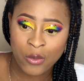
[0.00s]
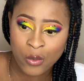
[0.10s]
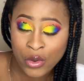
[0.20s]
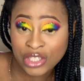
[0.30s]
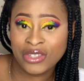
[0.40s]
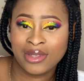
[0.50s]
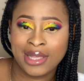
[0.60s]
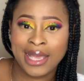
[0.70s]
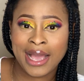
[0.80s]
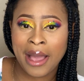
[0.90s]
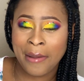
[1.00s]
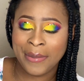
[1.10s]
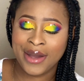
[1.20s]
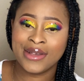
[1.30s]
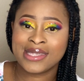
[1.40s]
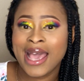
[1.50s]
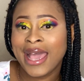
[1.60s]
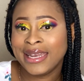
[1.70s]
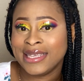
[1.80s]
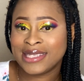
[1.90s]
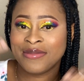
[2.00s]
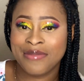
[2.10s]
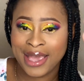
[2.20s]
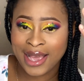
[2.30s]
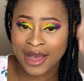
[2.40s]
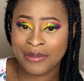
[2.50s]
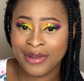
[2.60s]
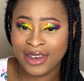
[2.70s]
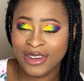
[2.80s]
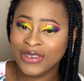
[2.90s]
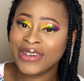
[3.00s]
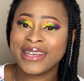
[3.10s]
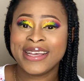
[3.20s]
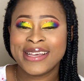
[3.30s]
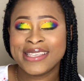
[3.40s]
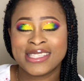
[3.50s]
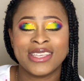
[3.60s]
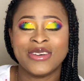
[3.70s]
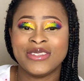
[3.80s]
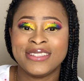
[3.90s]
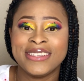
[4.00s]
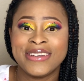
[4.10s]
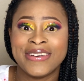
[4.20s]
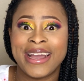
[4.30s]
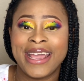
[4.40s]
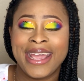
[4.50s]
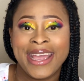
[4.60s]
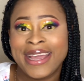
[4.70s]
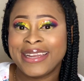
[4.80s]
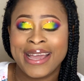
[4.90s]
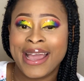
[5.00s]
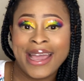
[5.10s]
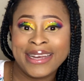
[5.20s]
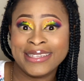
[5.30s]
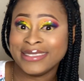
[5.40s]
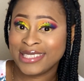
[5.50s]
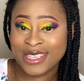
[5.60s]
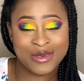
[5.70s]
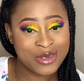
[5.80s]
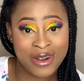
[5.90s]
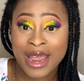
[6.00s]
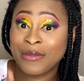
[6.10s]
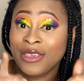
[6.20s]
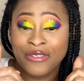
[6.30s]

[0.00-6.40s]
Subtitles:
what you think about this makeup look. So do go ahead and subscribe if